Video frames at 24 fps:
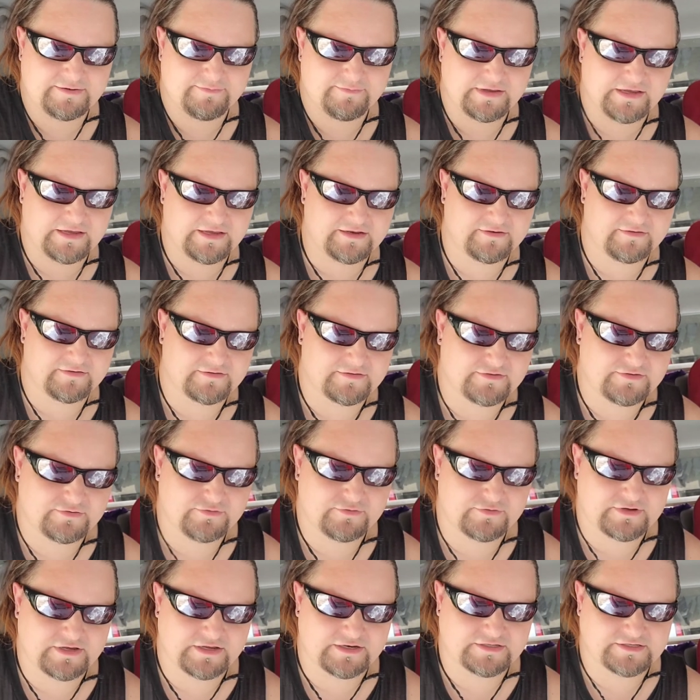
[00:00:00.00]
made to
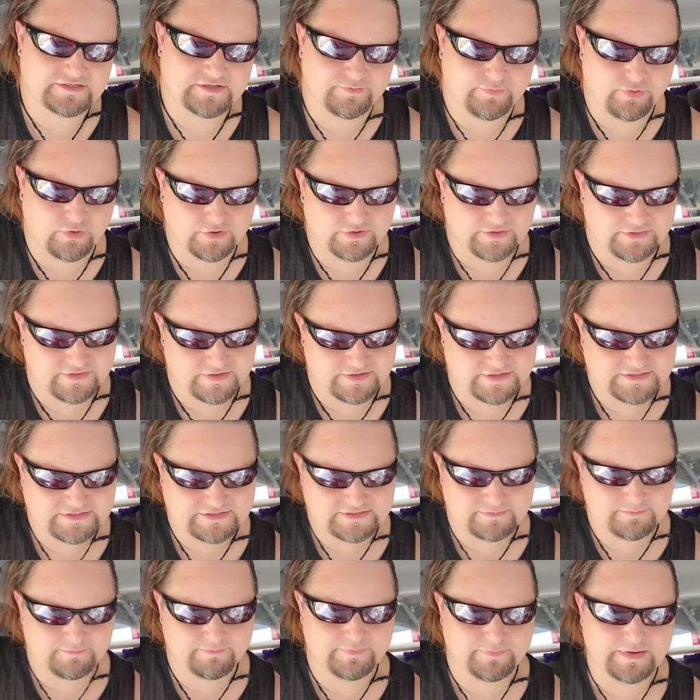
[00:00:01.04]
kind of support this
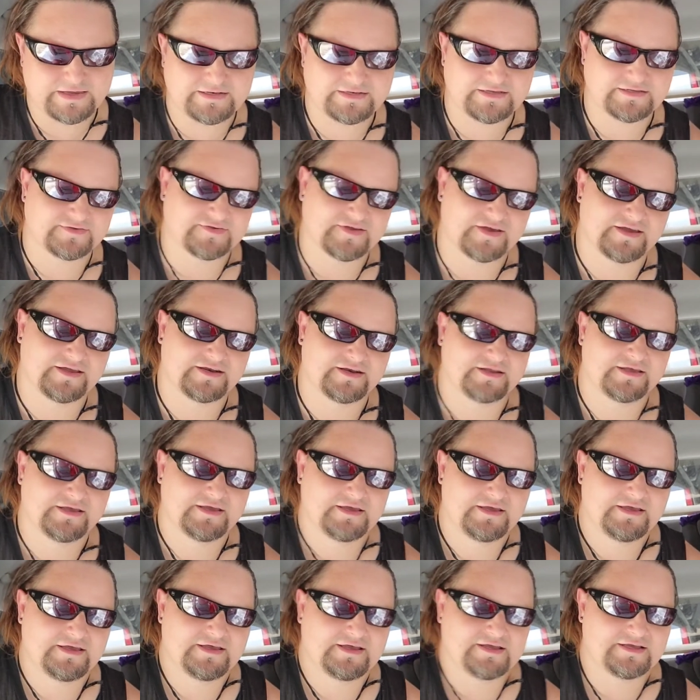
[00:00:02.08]
bed design
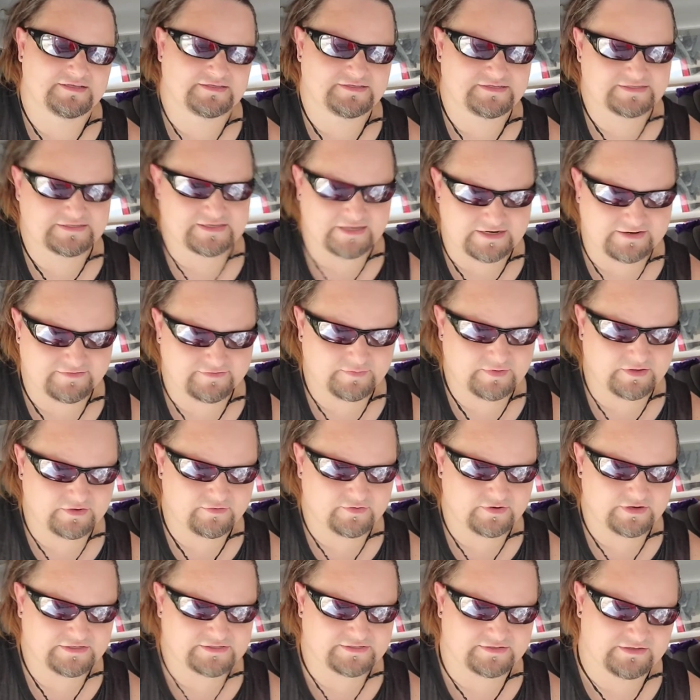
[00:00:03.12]
instead of the milk
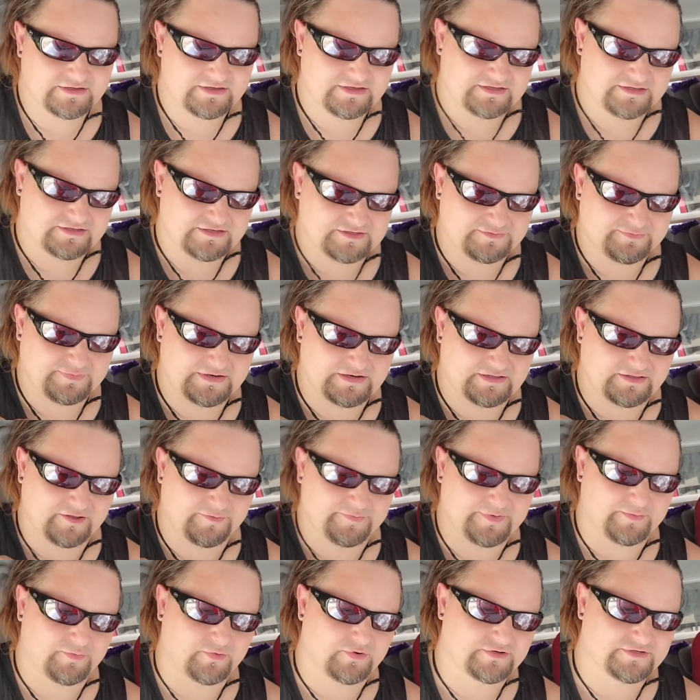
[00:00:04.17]
crates just being a little
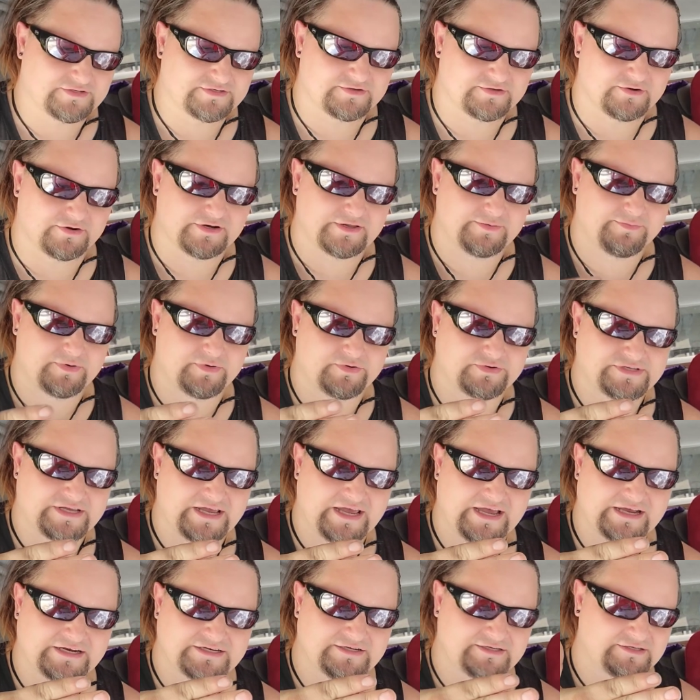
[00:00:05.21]
bit more sturdy, but it was
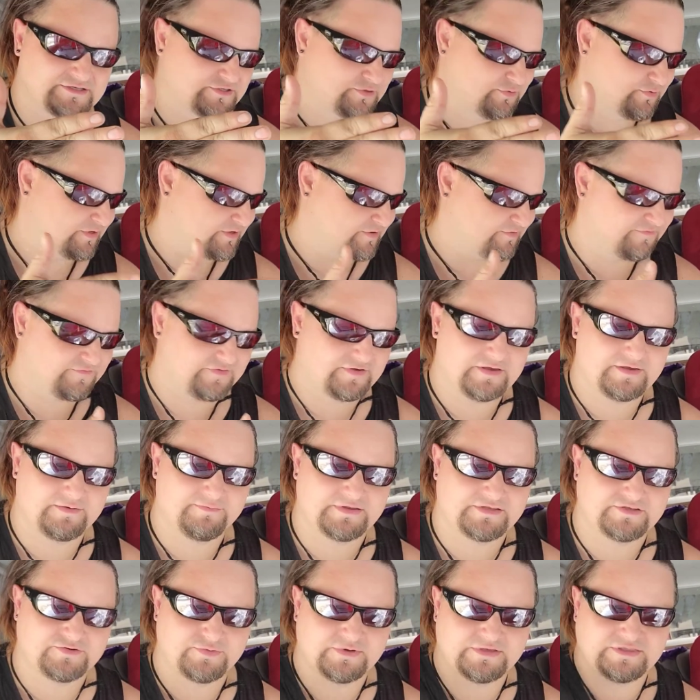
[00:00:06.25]
actually so it can fit in
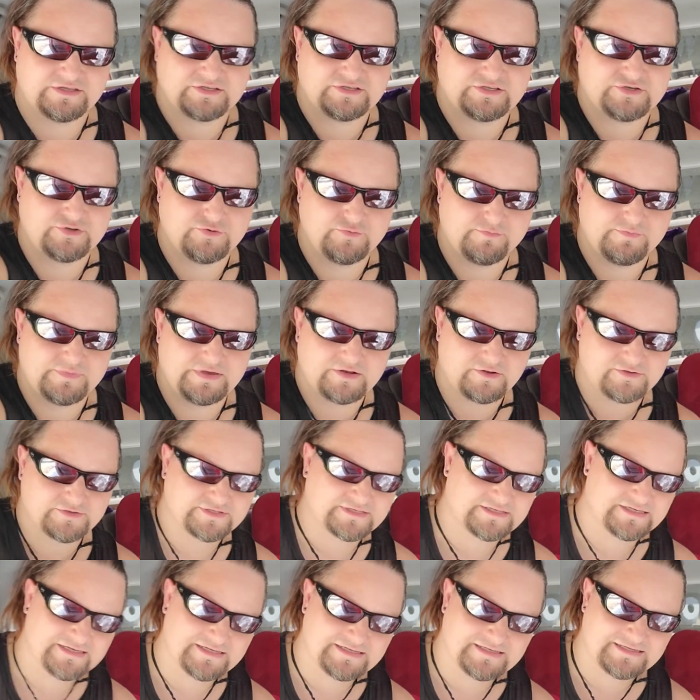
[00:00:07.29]
between the two middle
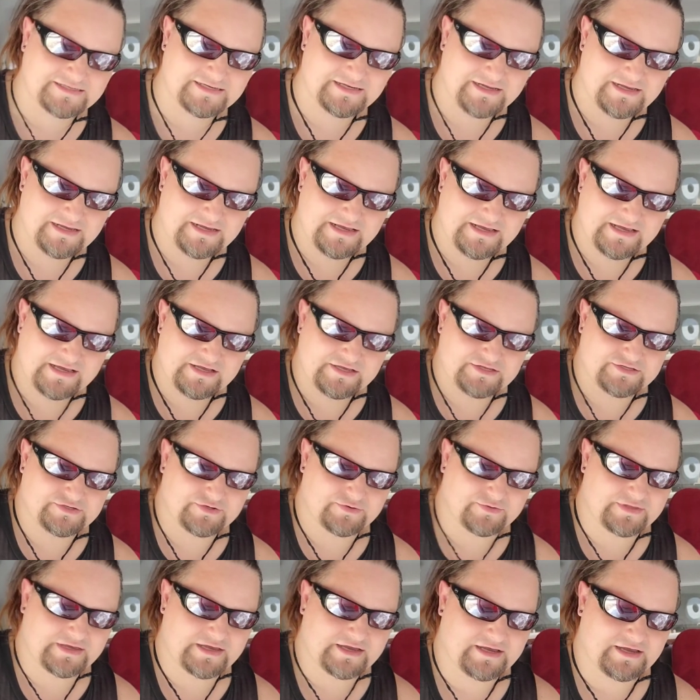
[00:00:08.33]
seats so
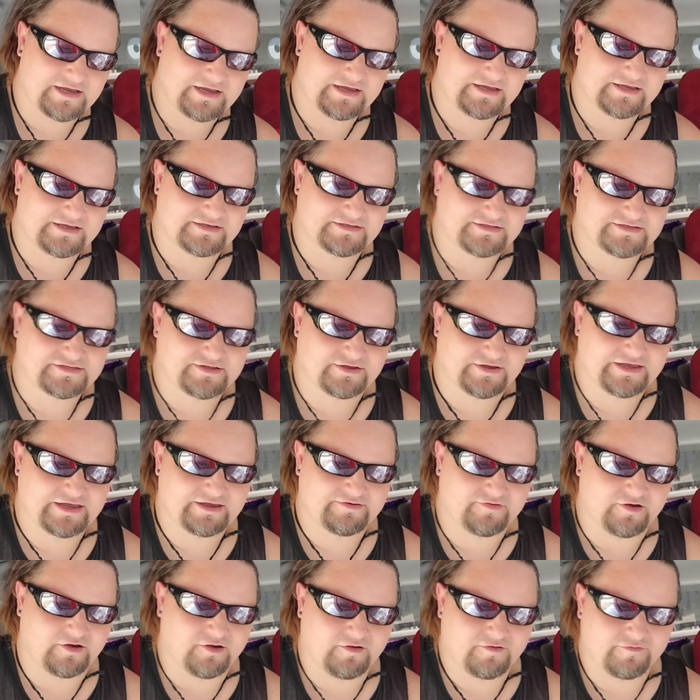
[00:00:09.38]
that I can still have
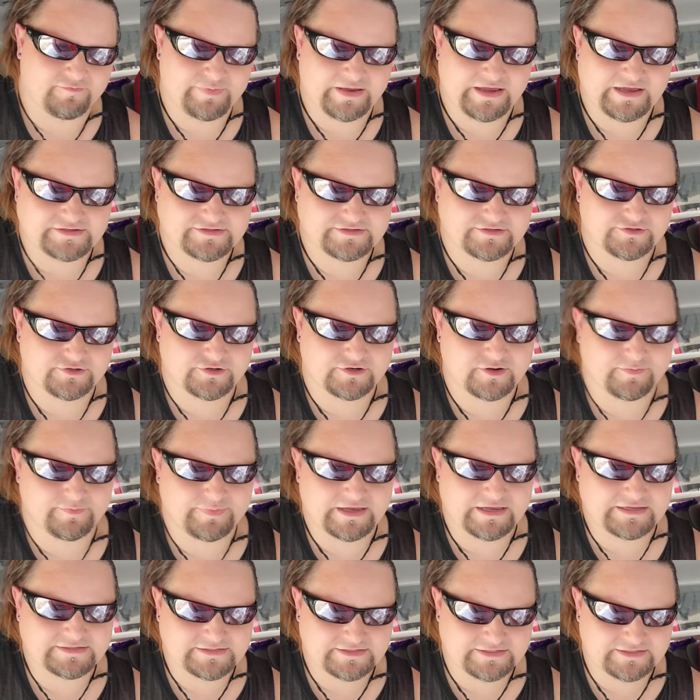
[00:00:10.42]
all passenger
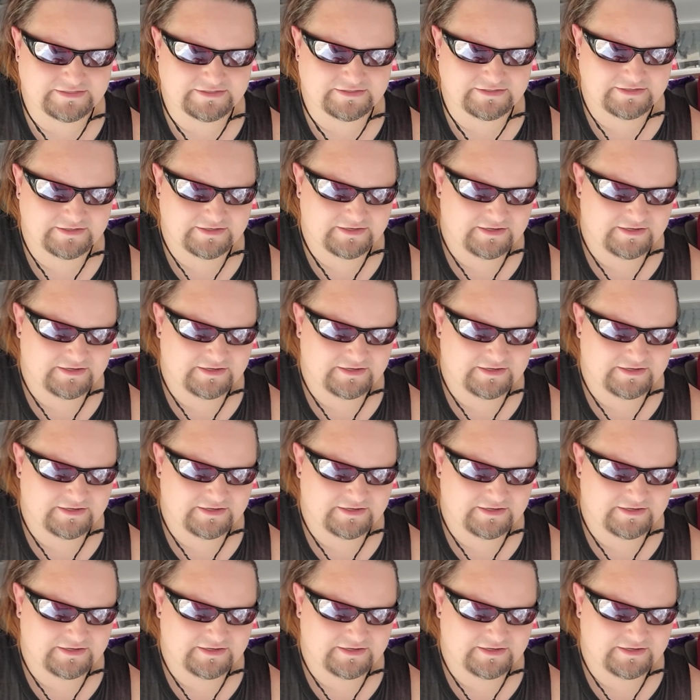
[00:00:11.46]
capacity